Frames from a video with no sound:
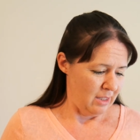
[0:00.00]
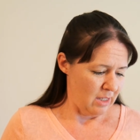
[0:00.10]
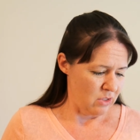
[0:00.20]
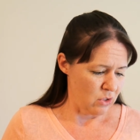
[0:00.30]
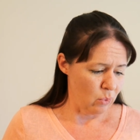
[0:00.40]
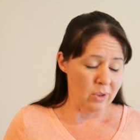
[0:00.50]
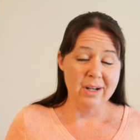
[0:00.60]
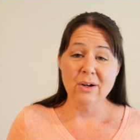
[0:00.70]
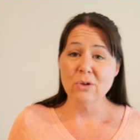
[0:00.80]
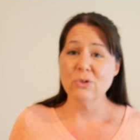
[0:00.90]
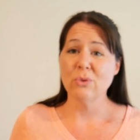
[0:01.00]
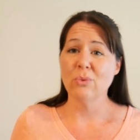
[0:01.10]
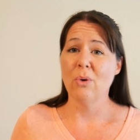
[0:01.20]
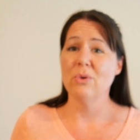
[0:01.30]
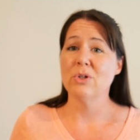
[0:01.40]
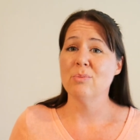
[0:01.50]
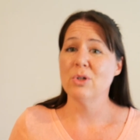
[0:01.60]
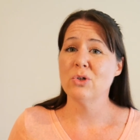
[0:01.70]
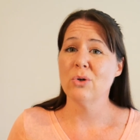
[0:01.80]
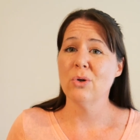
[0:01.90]
And so we're here to grow and to
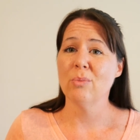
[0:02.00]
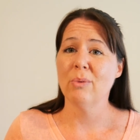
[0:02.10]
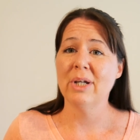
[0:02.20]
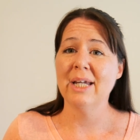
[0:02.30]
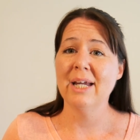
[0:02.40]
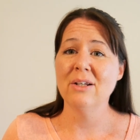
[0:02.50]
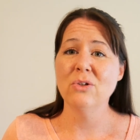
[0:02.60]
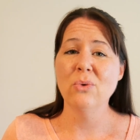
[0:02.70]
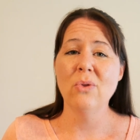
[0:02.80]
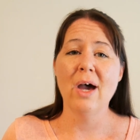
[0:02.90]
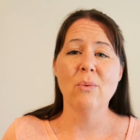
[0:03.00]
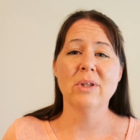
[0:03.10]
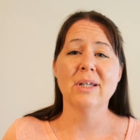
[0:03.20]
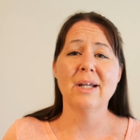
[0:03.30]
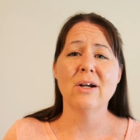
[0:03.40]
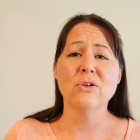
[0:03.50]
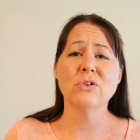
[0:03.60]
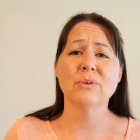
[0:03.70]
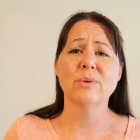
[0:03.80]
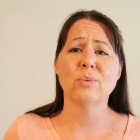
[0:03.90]
mature, but we can't do that with the
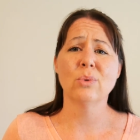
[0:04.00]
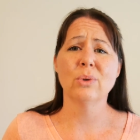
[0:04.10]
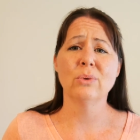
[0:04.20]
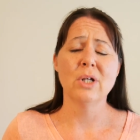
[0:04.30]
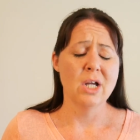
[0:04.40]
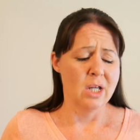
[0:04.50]
cares of the world